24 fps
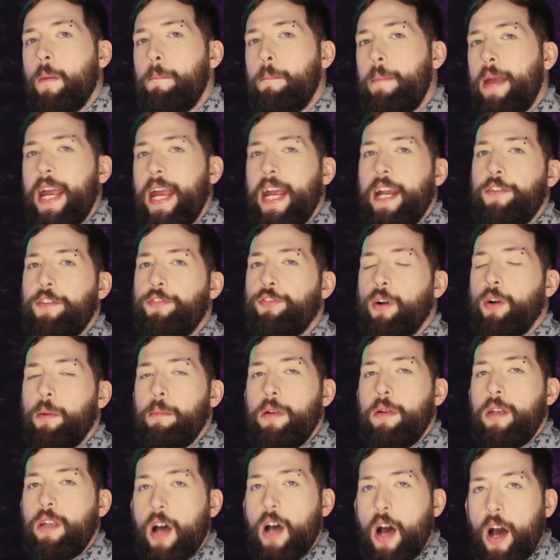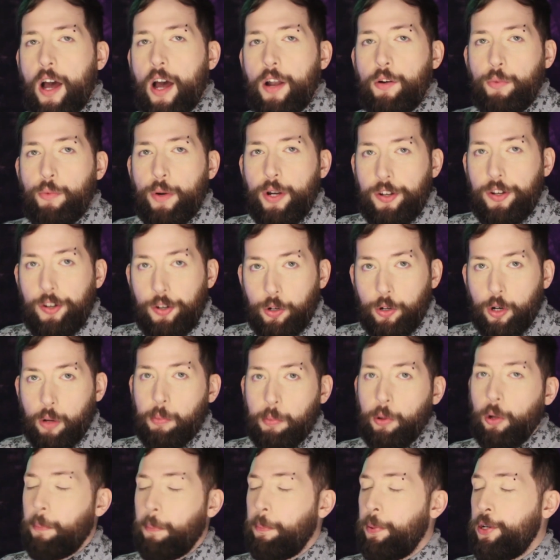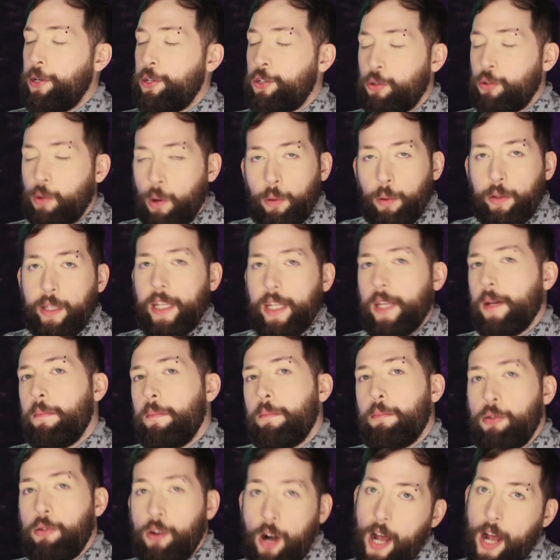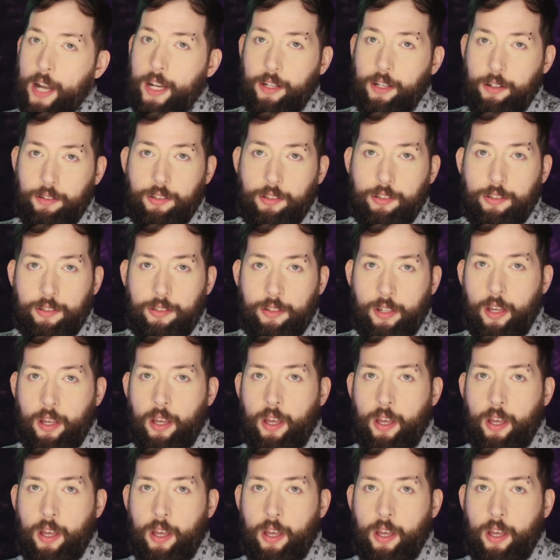made from non-renewable petroleum products.